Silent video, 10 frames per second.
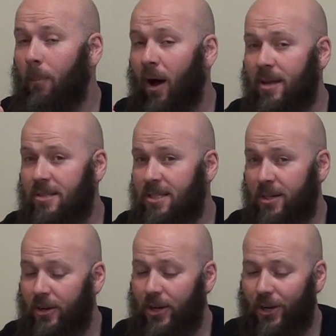
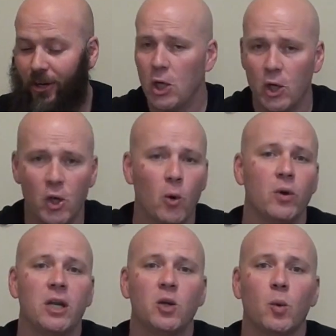posterior. You
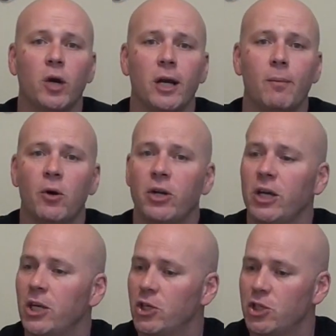don't need to worry about
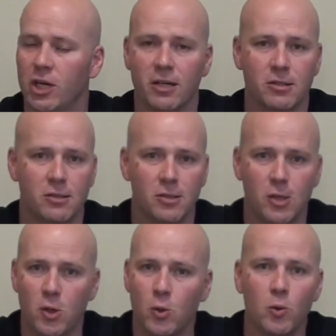it, you
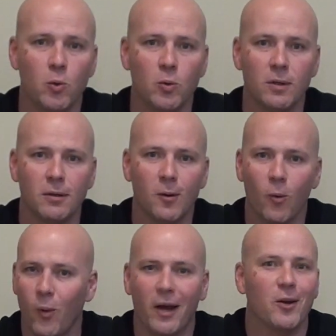just do
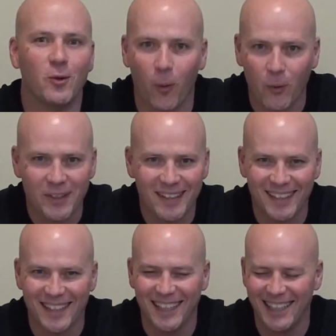what you're told.
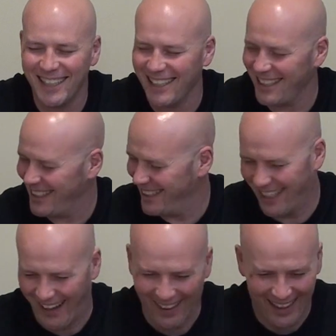
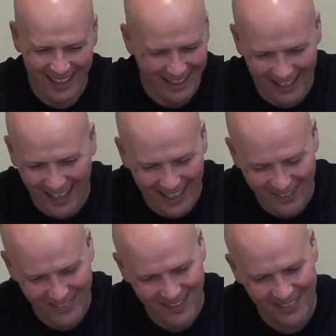No, I
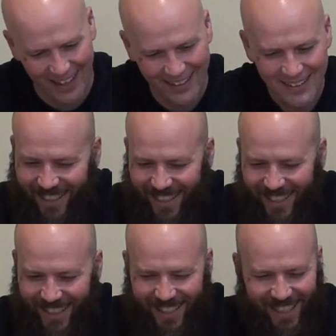didn't do that.
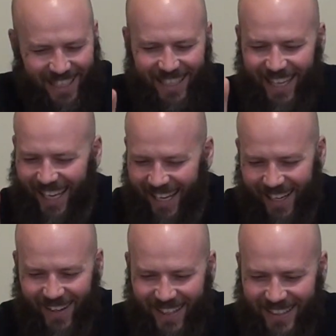In
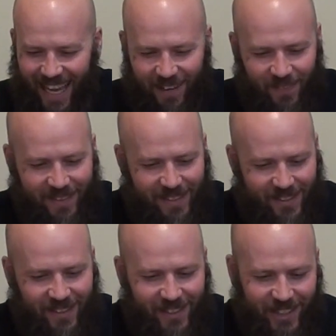contact with his
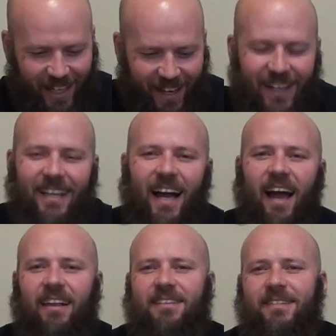or her chair.
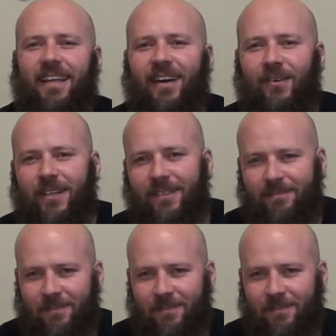Alright, let's do that over.